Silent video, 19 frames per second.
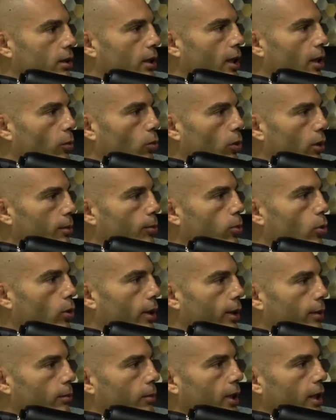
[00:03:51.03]
at one
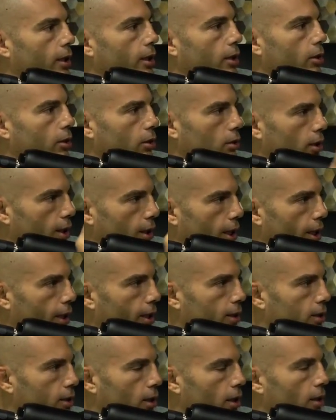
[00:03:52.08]
point in the early
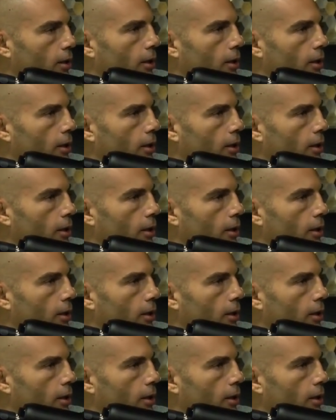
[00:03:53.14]
days,